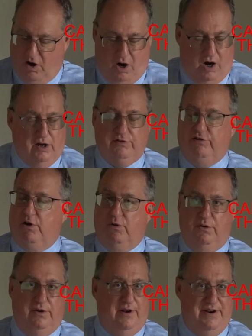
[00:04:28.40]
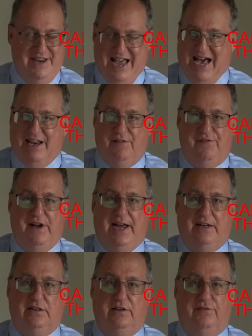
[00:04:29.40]
Also, not
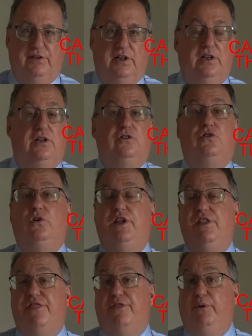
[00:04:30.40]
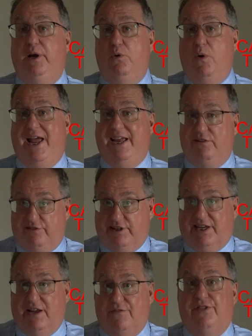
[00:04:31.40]
effective. There's only 3 ways
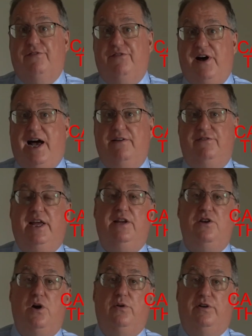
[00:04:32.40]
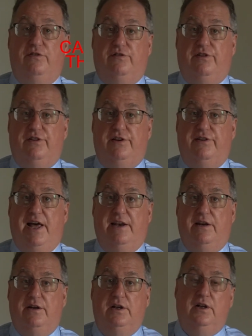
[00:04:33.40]
to give the 5-day notice to the
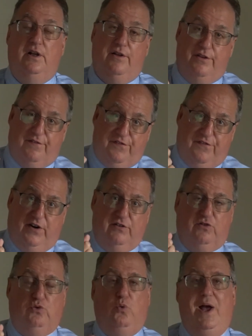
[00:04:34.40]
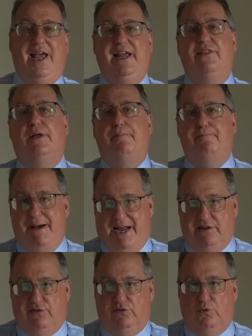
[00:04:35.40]
tenant. The first way and the
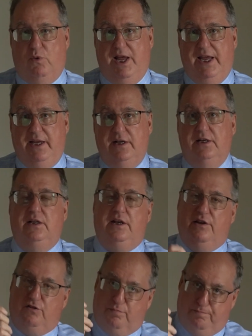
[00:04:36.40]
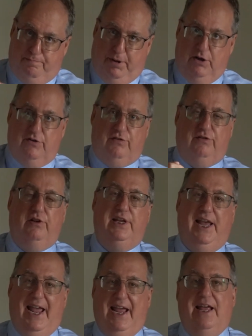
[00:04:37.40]
best way is
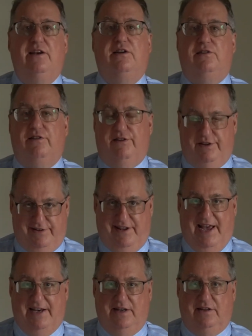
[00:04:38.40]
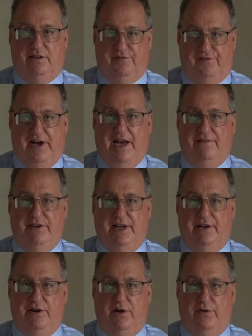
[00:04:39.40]
personally hand it to the tenant, the
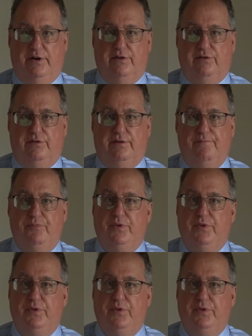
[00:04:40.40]
5-day notice.